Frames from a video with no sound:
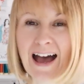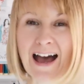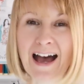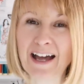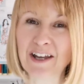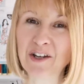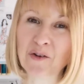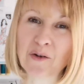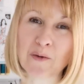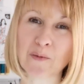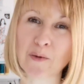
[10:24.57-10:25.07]

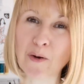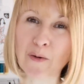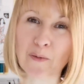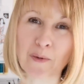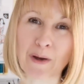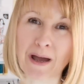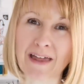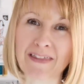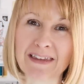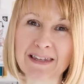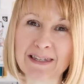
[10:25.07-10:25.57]
I know he won't
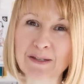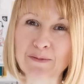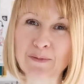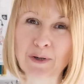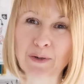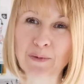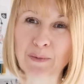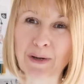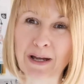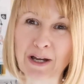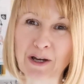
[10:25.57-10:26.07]
wear this, he
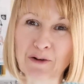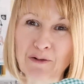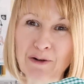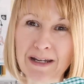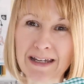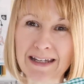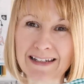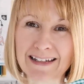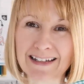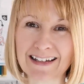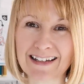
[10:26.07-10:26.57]
won't wear
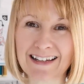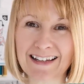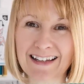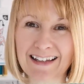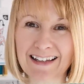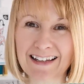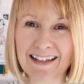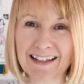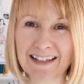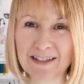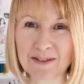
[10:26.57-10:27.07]
green.
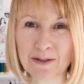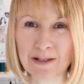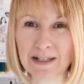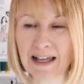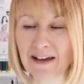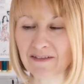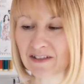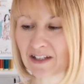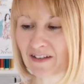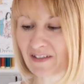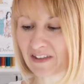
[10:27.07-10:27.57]
So I'll
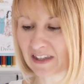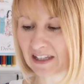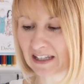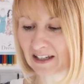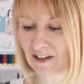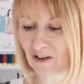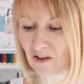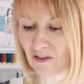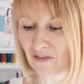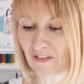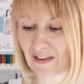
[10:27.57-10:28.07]
have to have a
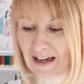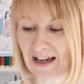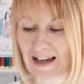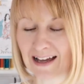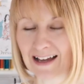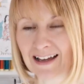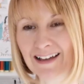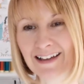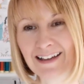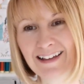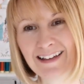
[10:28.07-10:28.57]
think on
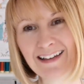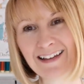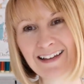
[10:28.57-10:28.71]
that.